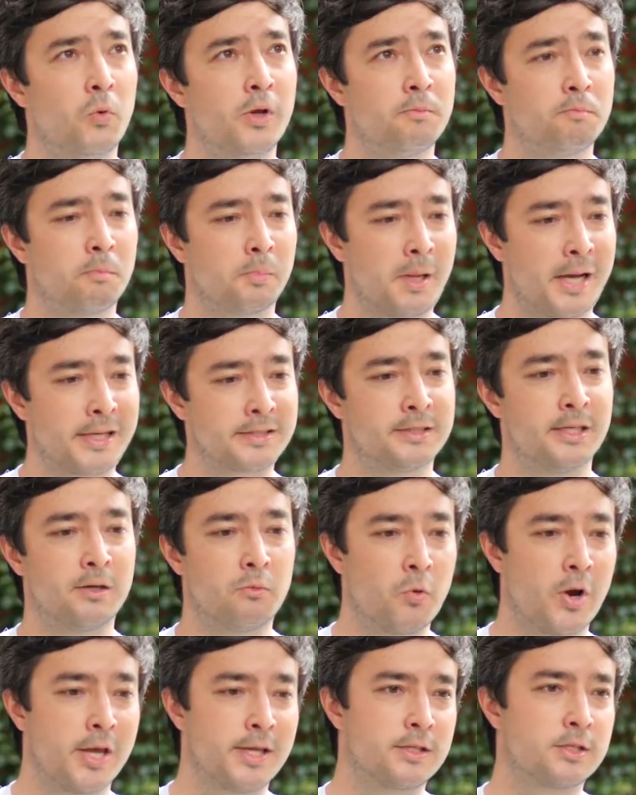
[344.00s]
With
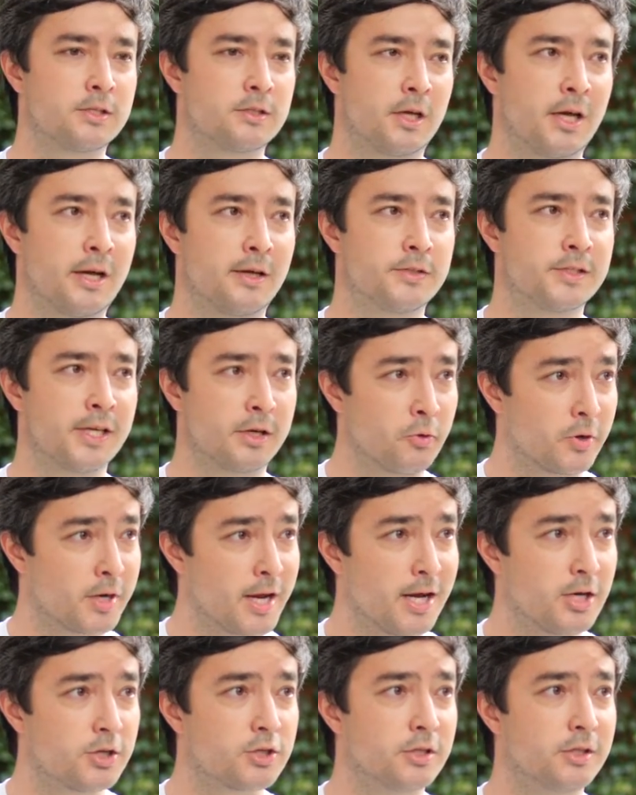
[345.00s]
plastic waste uh,
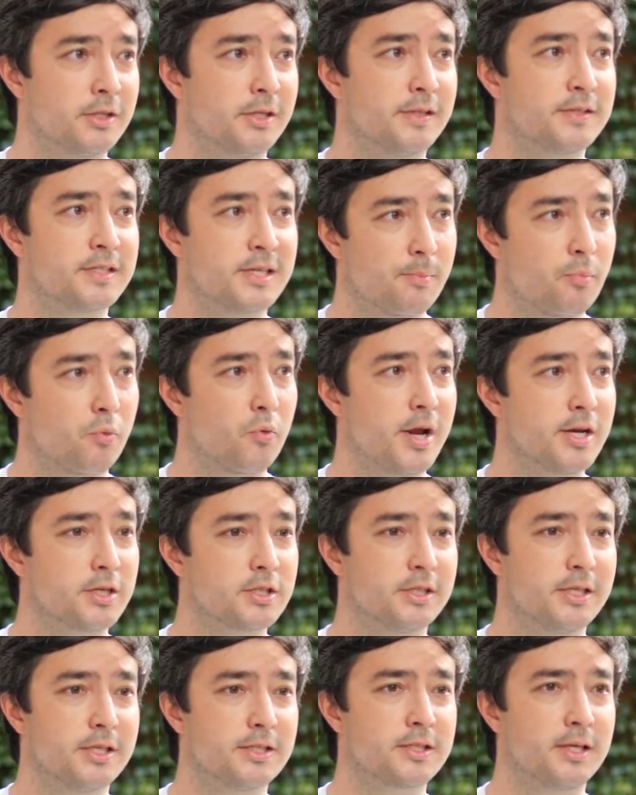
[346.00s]
segregation and
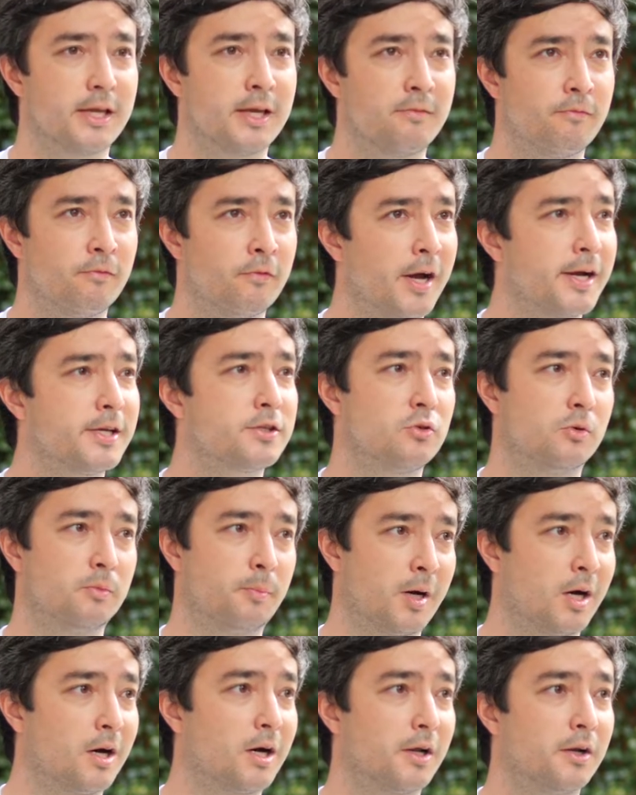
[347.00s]
separation, it's a vital
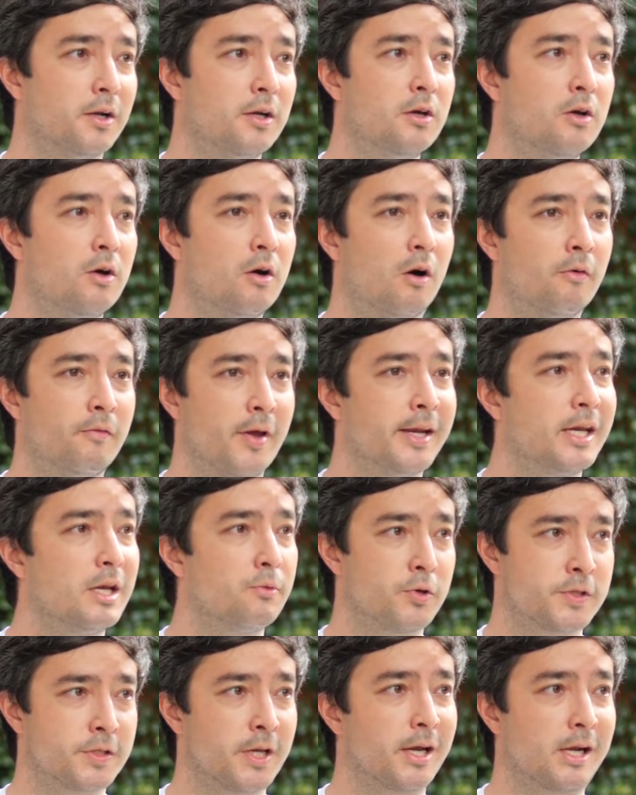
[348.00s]
part of any
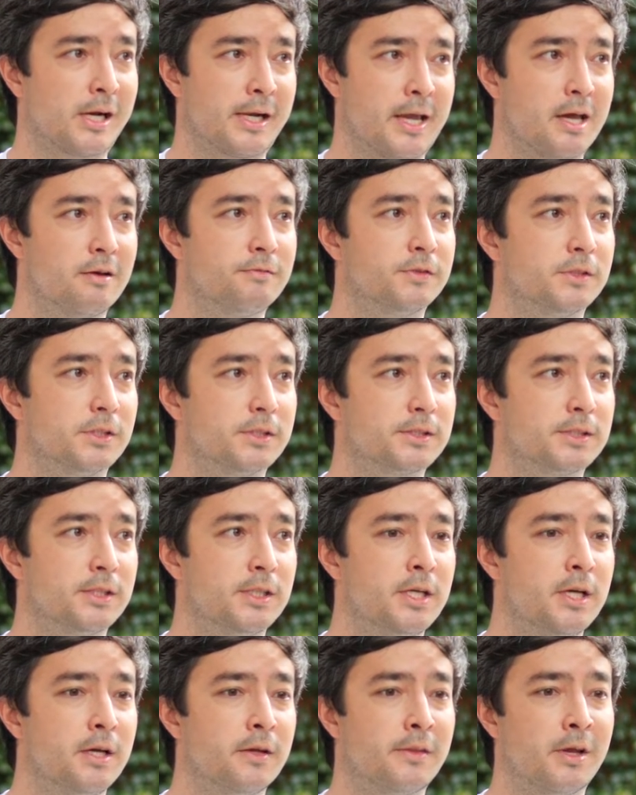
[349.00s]
recycling effort.
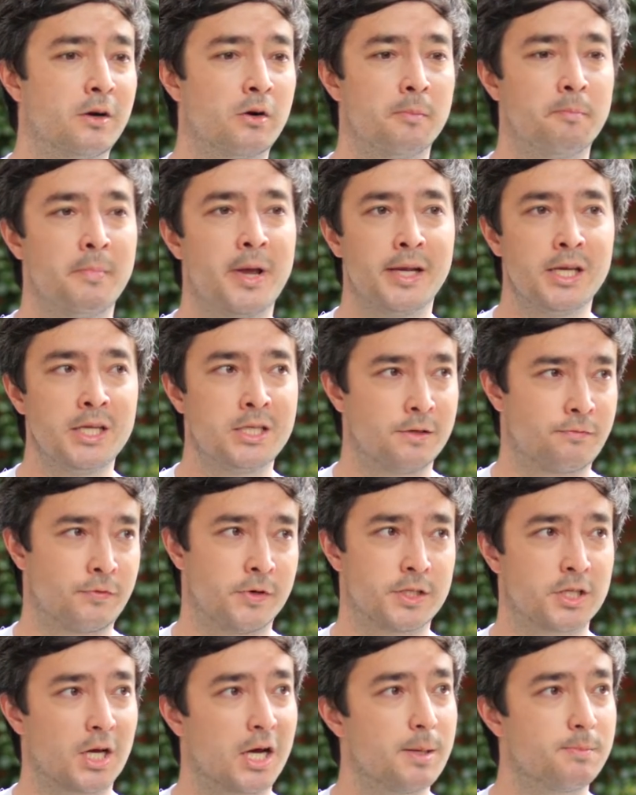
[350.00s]
There are many
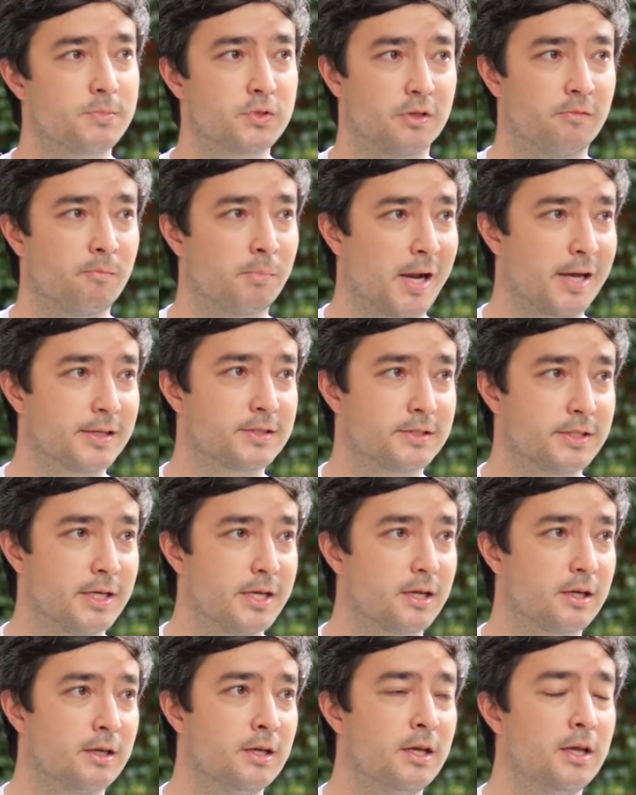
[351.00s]
different types of
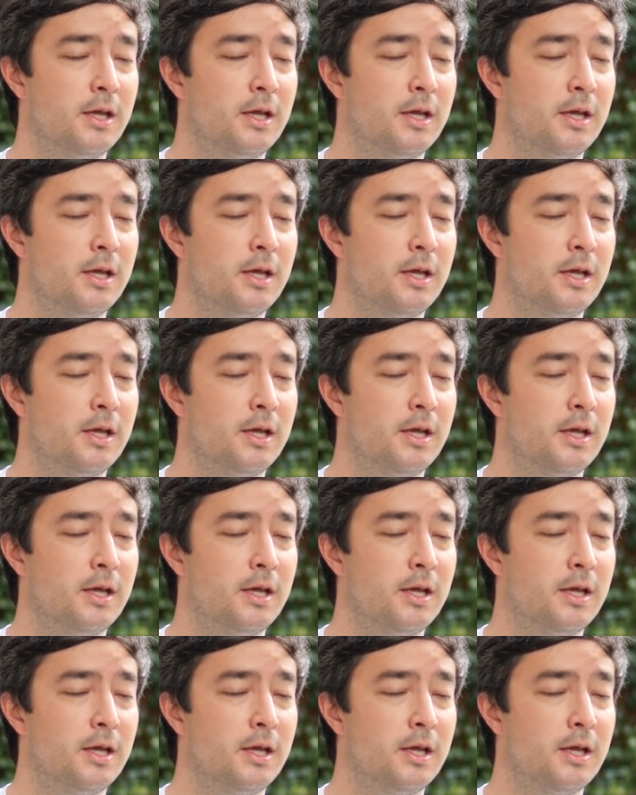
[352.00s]
plastic